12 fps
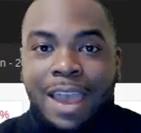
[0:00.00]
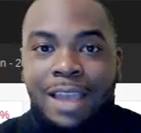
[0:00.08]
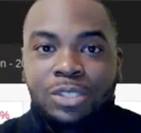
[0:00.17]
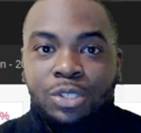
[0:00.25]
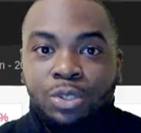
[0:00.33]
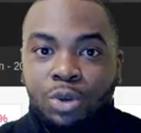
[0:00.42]

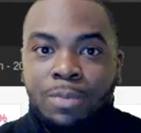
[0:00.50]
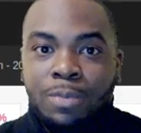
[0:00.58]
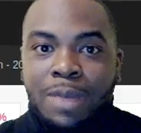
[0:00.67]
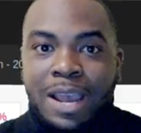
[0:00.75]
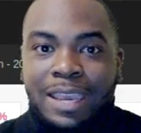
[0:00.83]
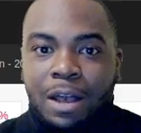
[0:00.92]
actually grown
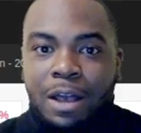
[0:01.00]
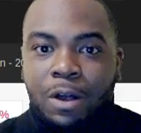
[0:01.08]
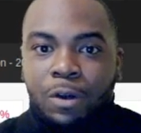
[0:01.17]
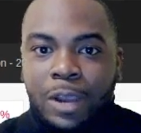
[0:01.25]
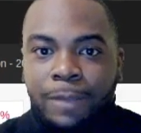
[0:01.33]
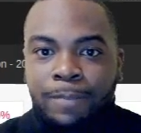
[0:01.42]
my
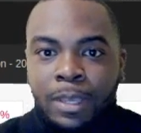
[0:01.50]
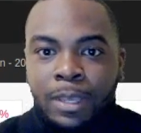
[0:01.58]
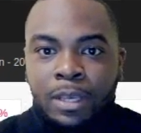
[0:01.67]
account, right?